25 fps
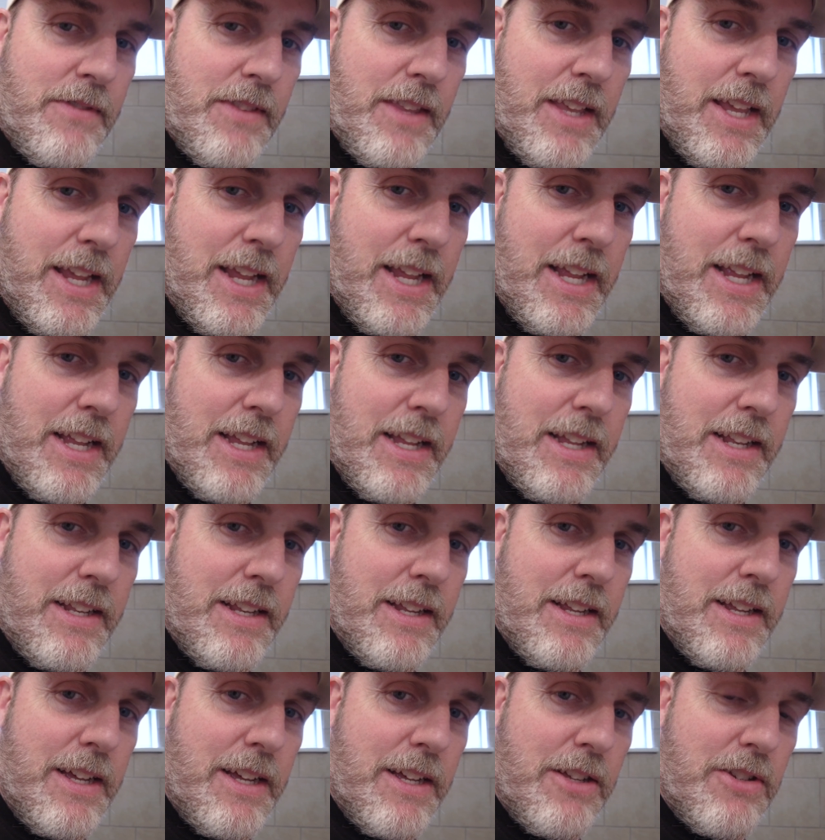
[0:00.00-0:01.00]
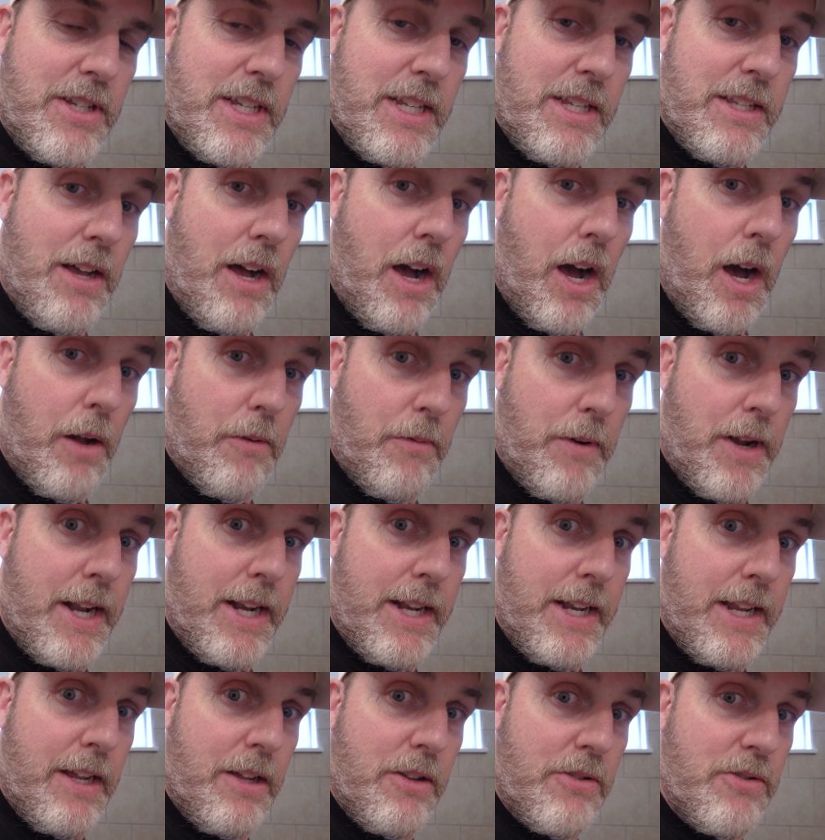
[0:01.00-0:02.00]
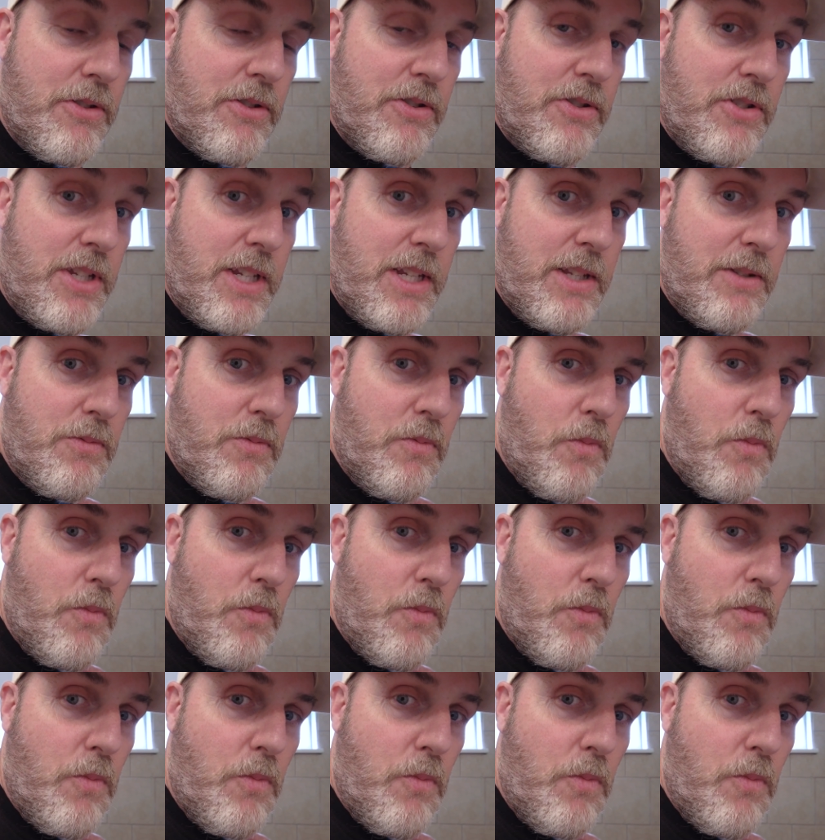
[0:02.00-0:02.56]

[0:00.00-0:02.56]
And she's hot right now, so she's